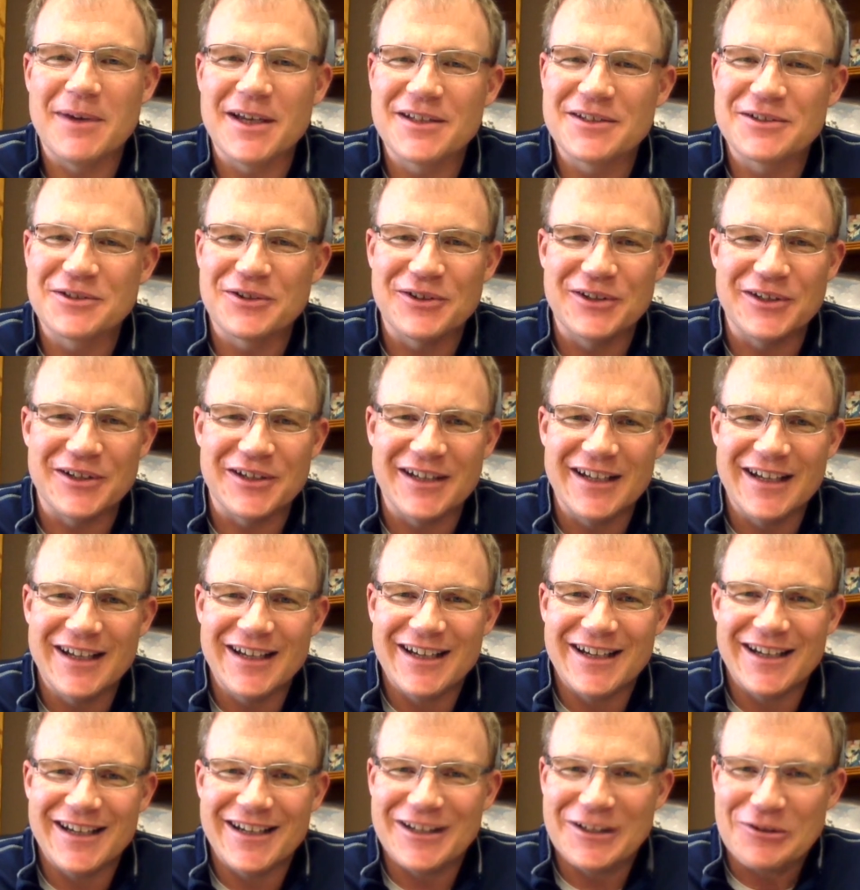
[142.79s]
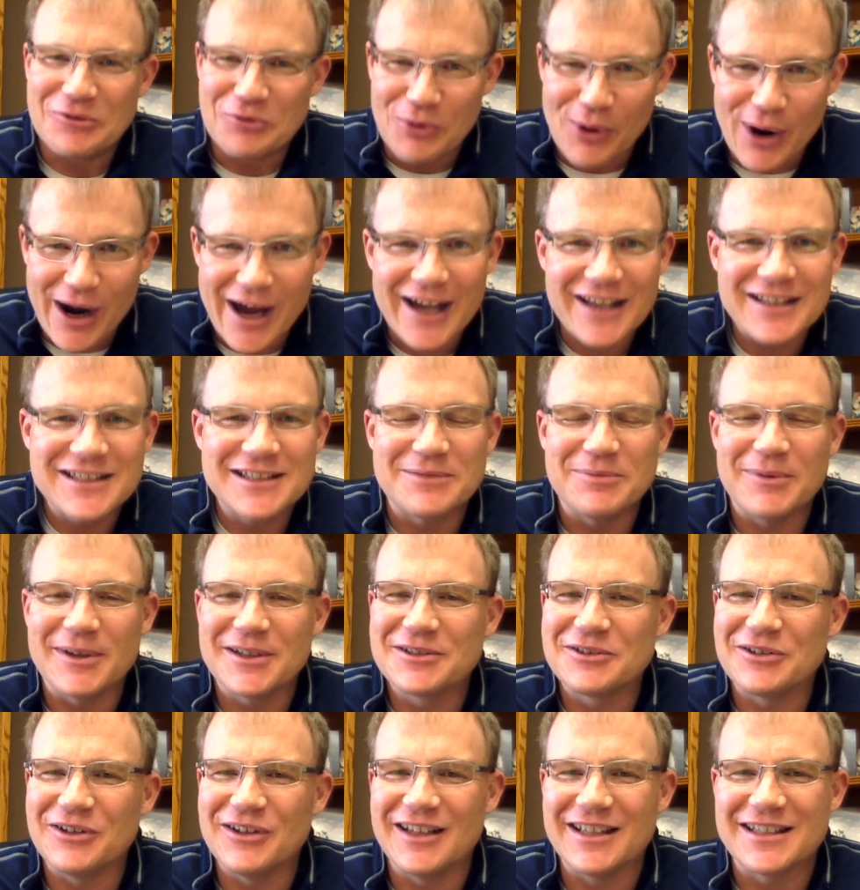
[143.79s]
Make sure you rest.
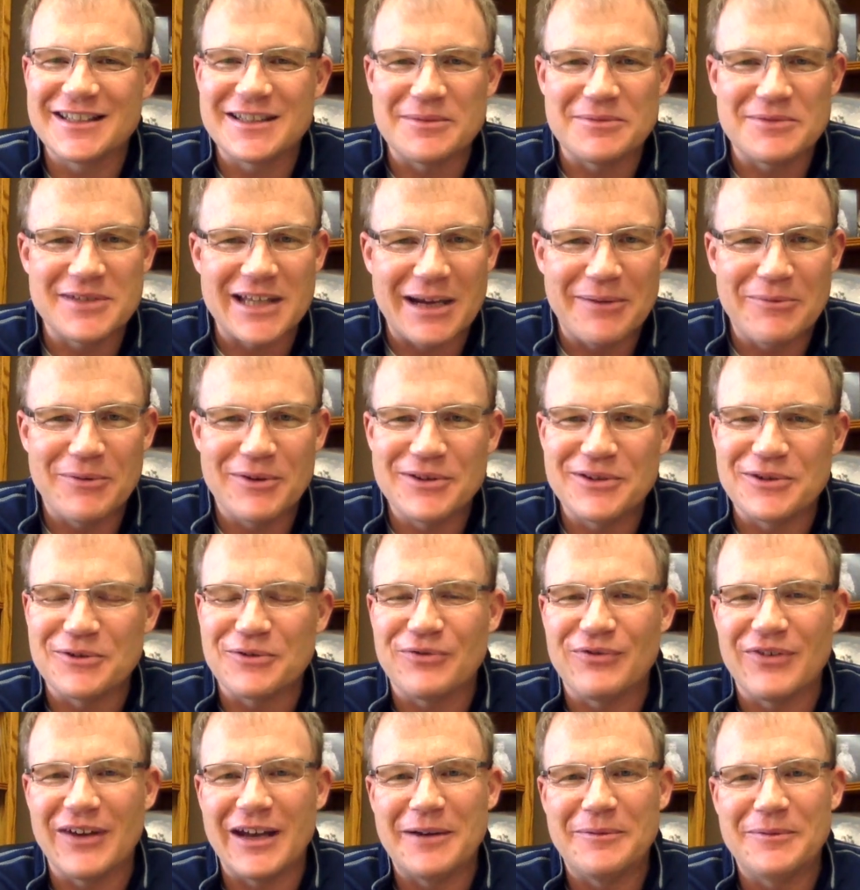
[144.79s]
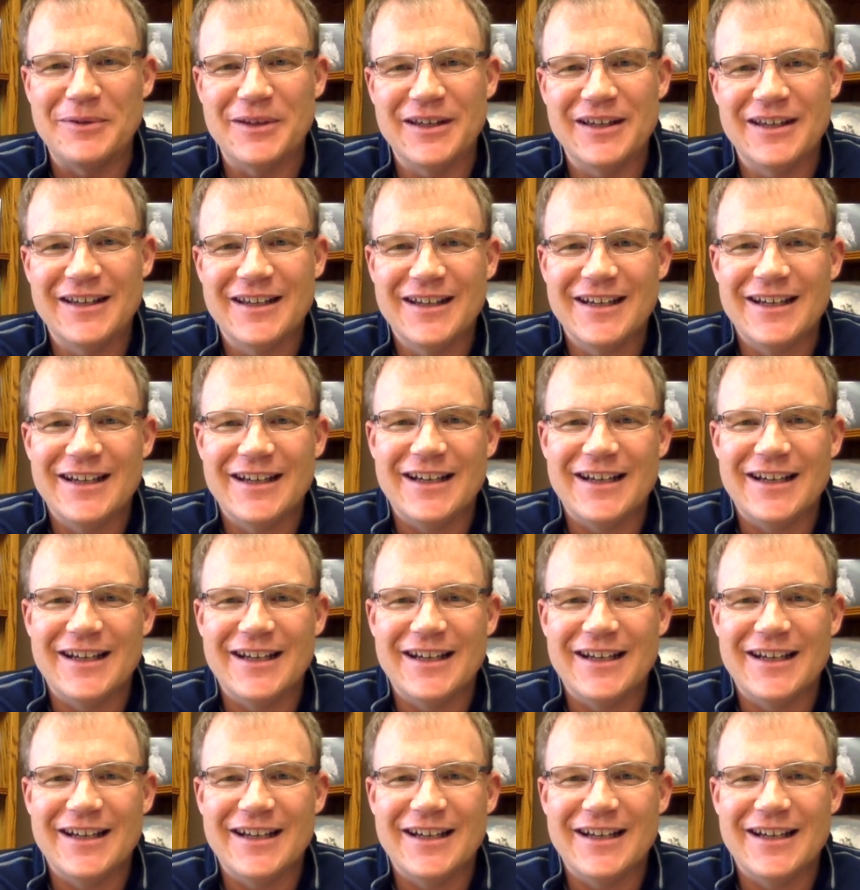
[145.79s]
Make sure you get some time with your family.